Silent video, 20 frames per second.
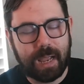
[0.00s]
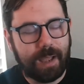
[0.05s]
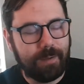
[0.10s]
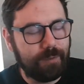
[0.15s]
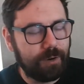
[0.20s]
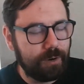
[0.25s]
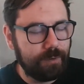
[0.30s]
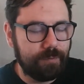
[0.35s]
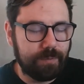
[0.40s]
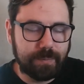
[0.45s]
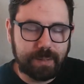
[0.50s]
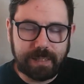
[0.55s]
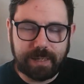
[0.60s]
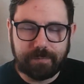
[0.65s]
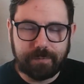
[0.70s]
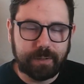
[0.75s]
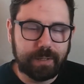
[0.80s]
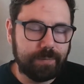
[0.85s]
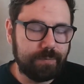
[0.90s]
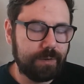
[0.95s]
I've heard from
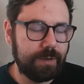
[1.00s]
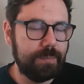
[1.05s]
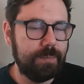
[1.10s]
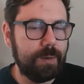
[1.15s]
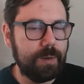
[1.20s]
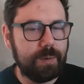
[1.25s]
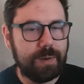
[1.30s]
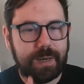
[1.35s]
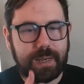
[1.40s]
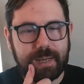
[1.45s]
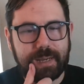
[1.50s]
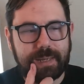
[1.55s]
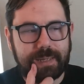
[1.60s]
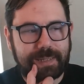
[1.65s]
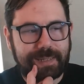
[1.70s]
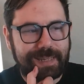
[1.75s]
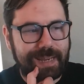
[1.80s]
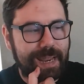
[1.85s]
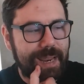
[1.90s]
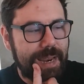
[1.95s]
several different
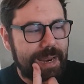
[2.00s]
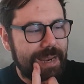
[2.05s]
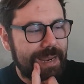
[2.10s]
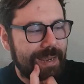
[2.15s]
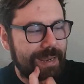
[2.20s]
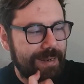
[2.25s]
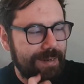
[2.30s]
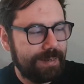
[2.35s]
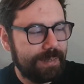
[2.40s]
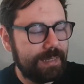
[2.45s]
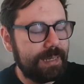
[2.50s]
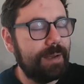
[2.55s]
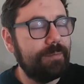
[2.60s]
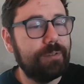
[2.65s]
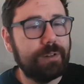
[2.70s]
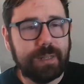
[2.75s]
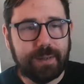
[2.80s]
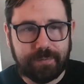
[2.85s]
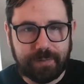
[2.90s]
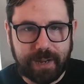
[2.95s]
communities in
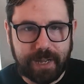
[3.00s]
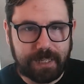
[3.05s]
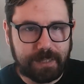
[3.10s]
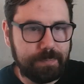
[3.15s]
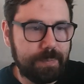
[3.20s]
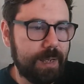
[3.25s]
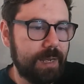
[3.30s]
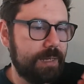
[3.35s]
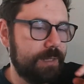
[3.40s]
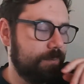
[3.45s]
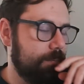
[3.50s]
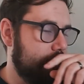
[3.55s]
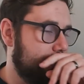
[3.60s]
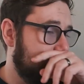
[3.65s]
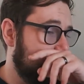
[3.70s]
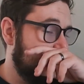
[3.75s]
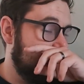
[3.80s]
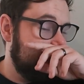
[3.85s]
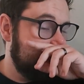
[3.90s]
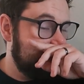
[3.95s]
several different aspects,
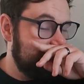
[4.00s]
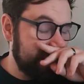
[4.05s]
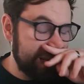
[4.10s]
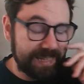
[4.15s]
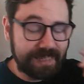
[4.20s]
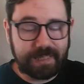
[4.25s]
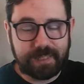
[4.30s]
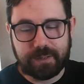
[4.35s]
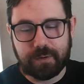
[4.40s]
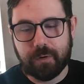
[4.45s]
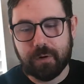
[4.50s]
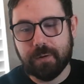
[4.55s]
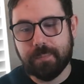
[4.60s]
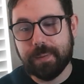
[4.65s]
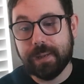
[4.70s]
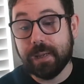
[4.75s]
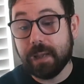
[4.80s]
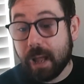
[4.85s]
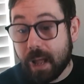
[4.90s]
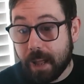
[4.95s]
whether it be Blitz or it
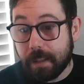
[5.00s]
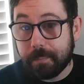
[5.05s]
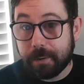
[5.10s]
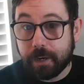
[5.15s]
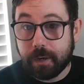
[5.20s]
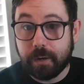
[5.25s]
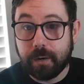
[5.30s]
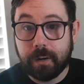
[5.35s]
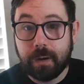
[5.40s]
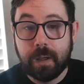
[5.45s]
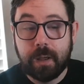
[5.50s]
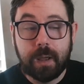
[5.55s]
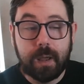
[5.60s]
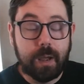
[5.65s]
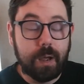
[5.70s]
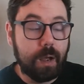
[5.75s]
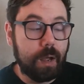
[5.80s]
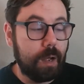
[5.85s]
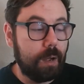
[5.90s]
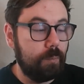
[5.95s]
be Commoner,
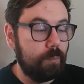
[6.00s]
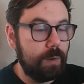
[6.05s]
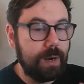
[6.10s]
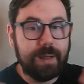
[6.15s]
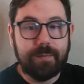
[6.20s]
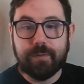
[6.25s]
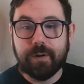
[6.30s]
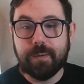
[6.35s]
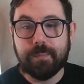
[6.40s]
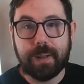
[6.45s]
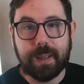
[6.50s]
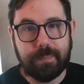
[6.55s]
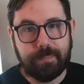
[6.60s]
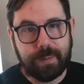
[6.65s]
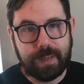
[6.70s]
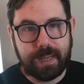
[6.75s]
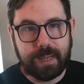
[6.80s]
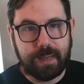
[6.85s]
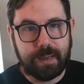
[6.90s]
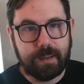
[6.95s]
whatever it might
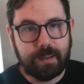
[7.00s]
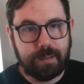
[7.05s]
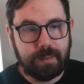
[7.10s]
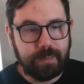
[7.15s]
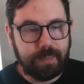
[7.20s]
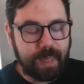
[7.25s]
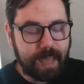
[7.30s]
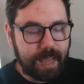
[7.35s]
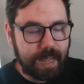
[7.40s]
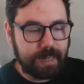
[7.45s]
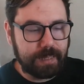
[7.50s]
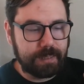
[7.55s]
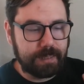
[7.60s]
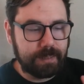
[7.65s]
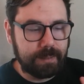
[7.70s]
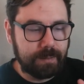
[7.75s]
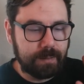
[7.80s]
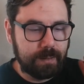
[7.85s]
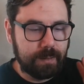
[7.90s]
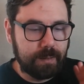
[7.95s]
be,
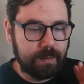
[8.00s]
that